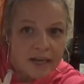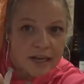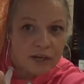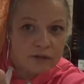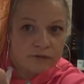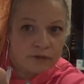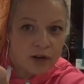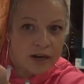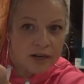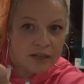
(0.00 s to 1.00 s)

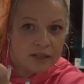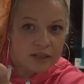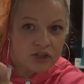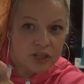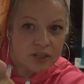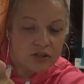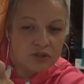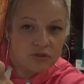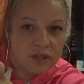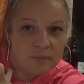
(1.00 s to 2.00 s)
air-fried chicken
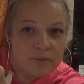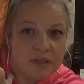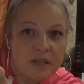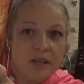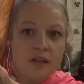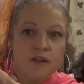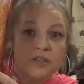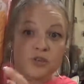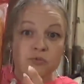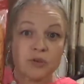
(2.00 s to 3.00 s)
strips.
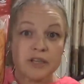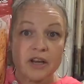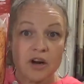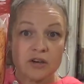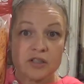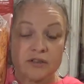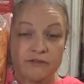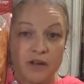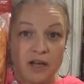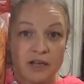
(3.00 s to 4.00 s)
These are really hard to
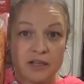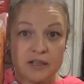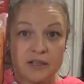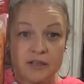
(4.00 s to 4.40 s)
find.